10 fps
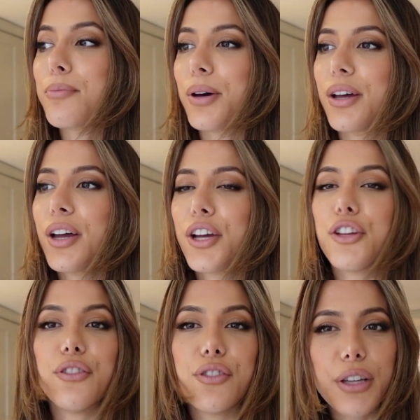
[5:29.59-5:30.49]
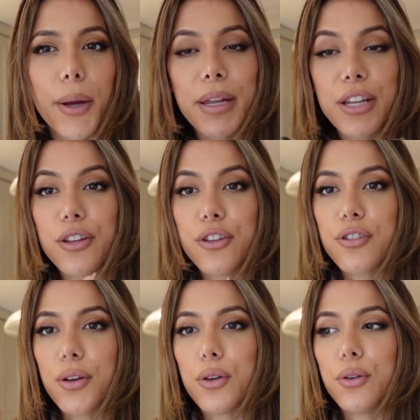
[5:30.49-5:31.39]
But so I mean,
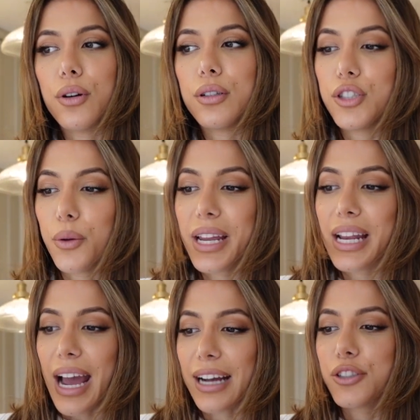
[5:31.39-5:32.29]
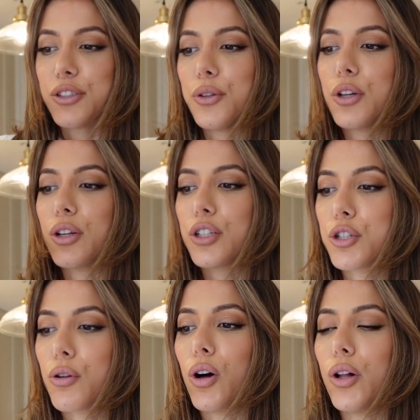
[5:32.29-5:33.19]
so you're doing an action you can
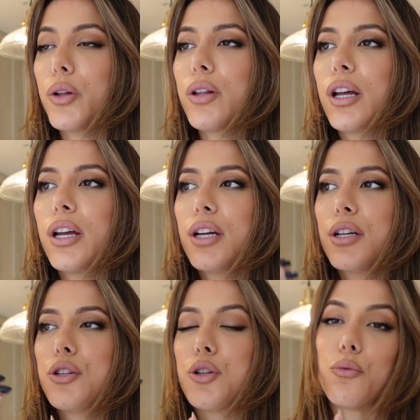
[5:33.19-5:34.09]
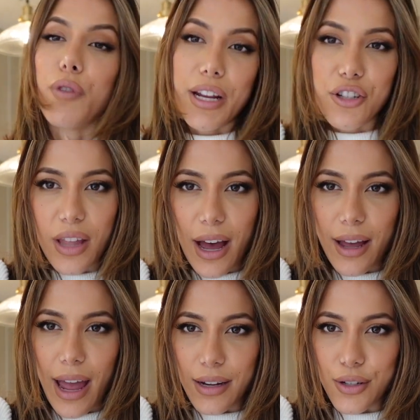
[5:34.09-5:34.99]
control to reach that
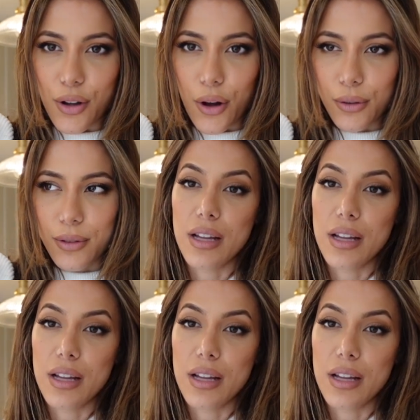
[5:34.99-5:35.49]
end goal.